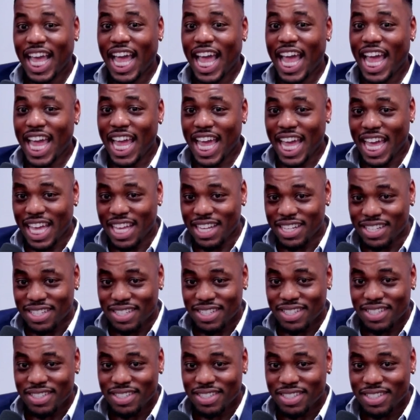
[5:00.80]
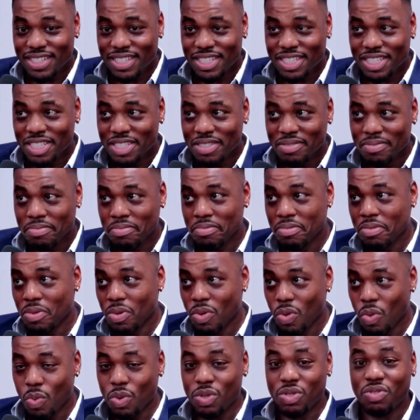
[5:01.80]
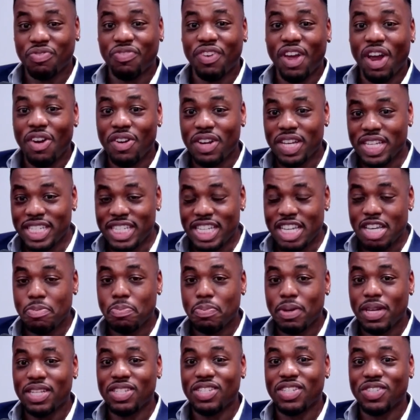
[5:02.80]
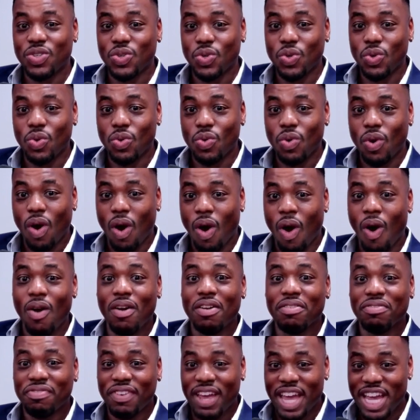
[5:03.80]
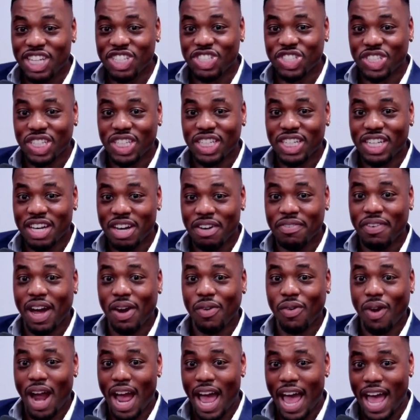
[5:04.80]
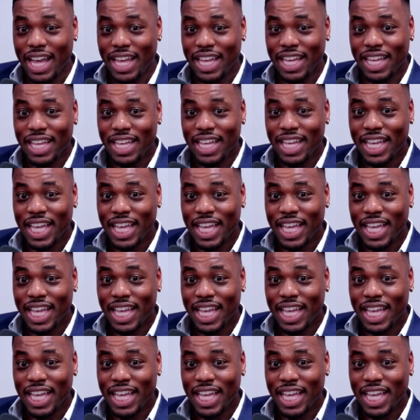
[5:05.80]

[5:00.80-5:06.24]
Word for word: and was very deep into our invasion of Iraq.